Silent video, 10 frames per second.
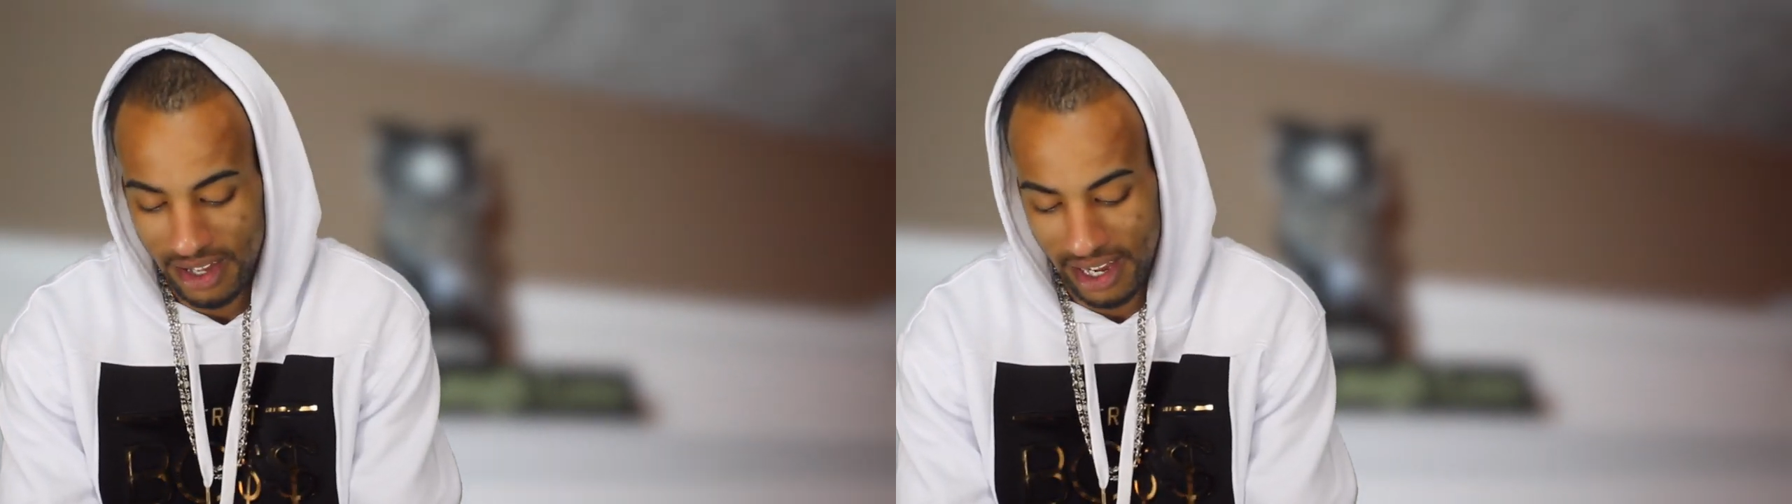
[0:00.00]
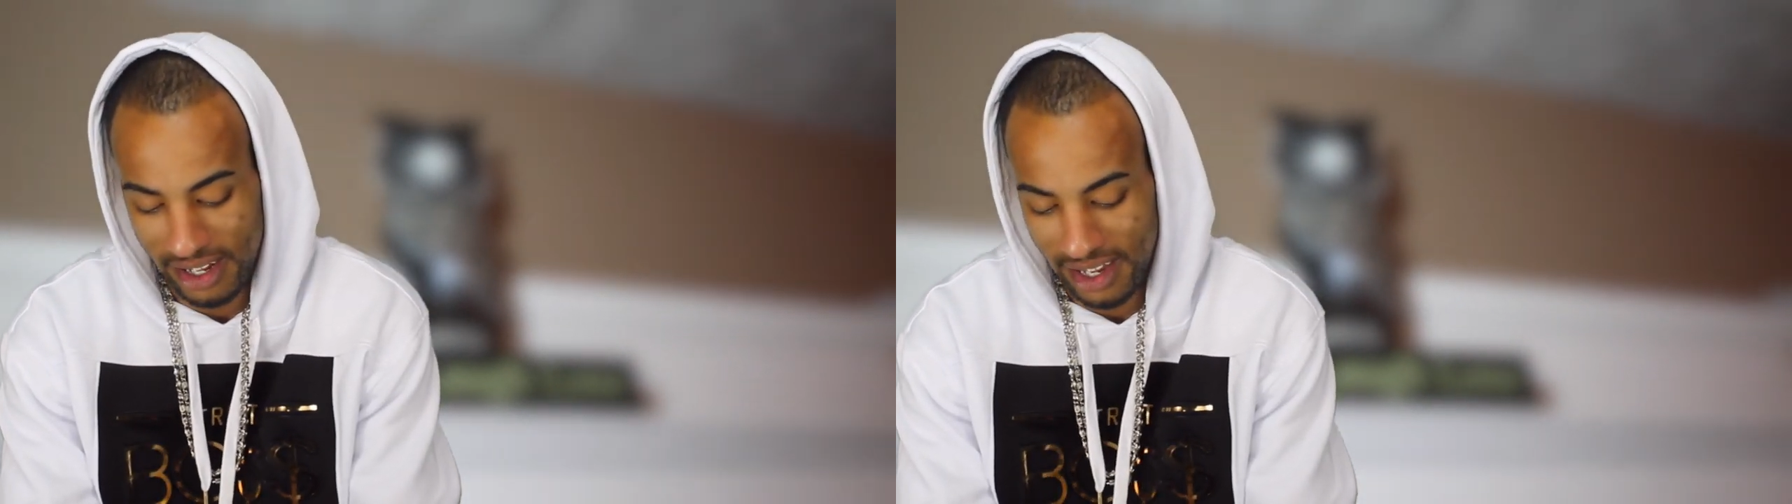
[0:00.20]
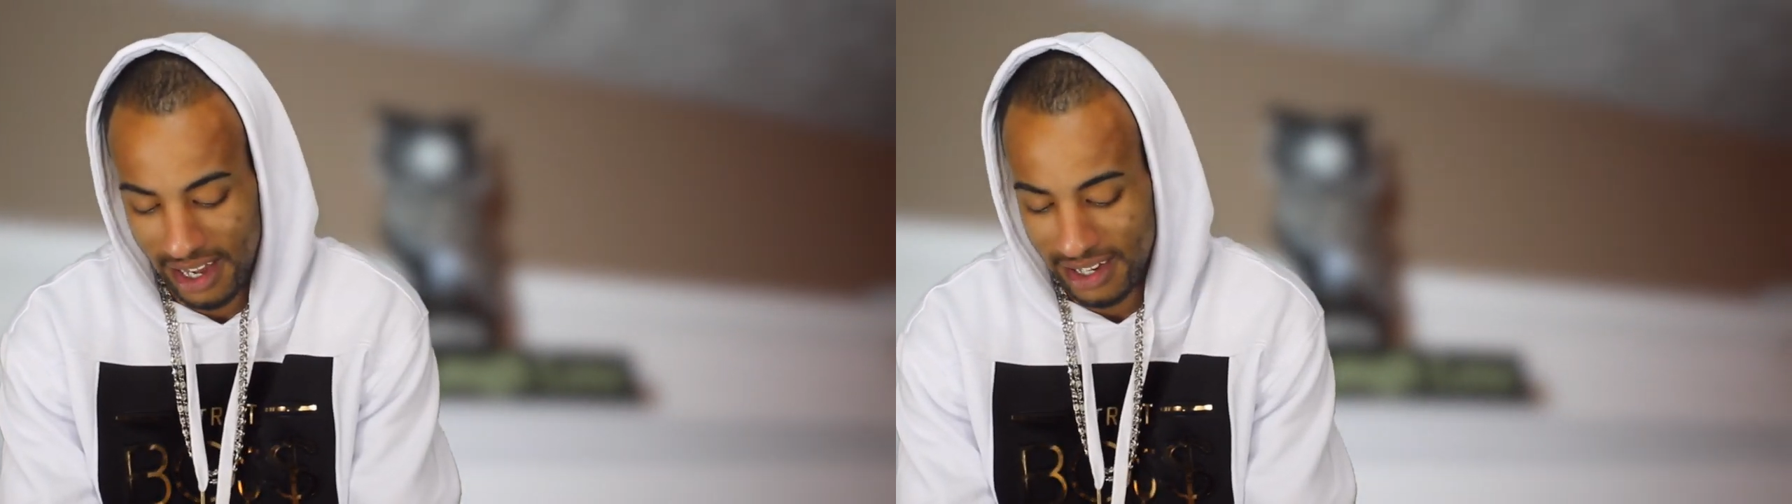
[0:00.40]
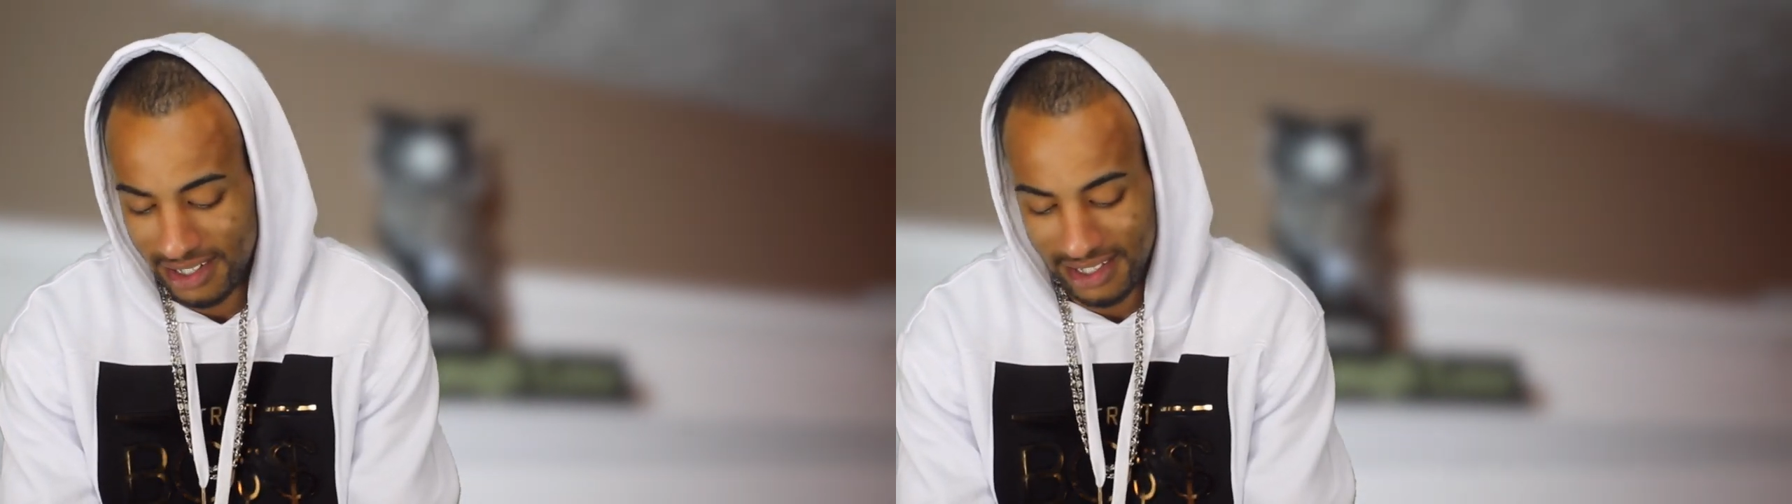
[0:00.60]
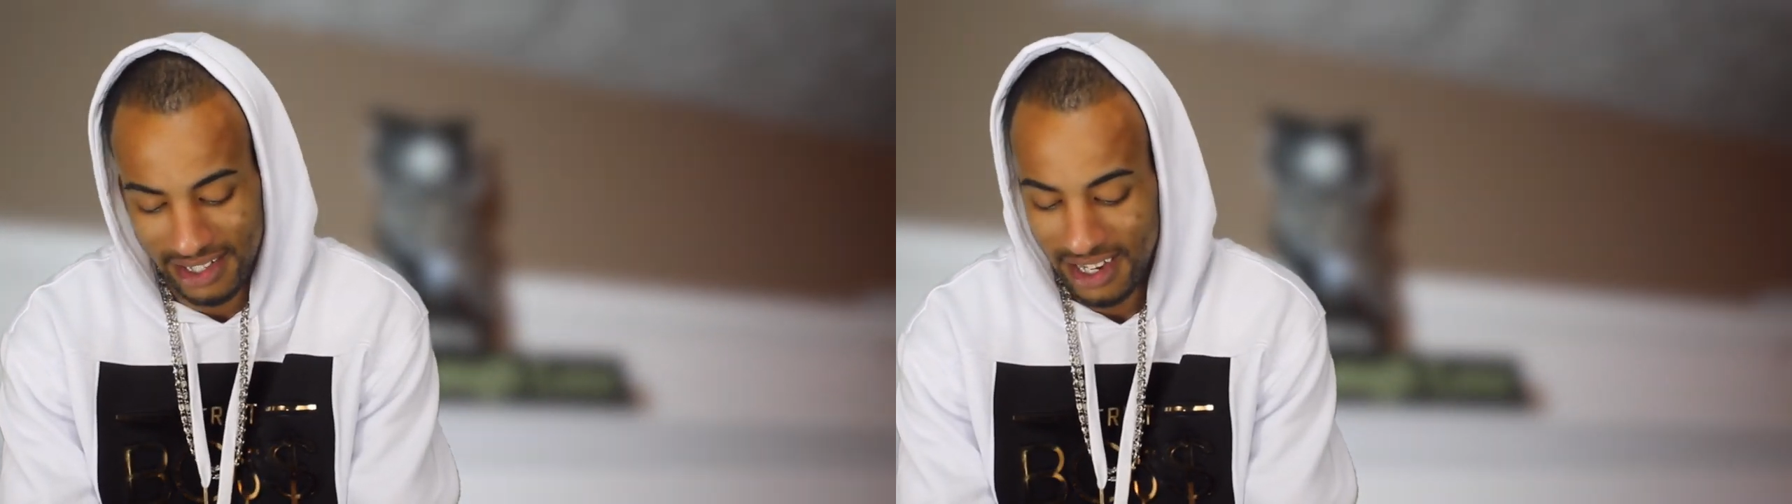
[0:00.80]
And
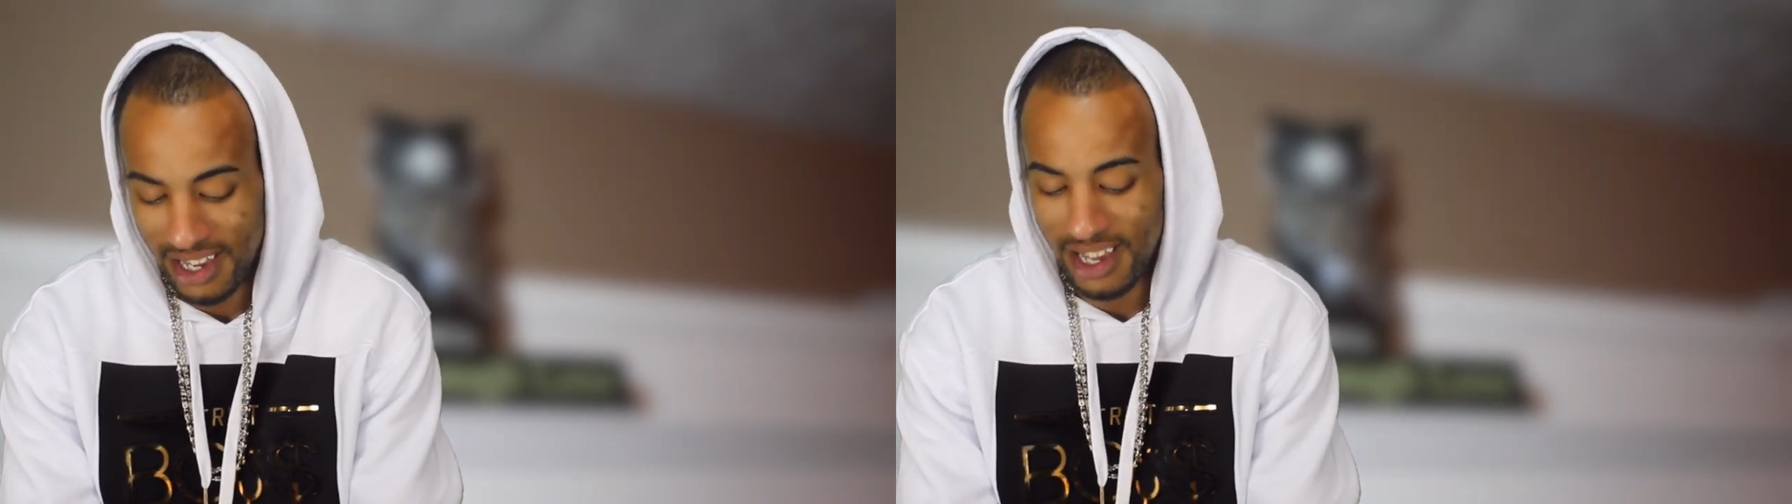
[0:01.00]
yes,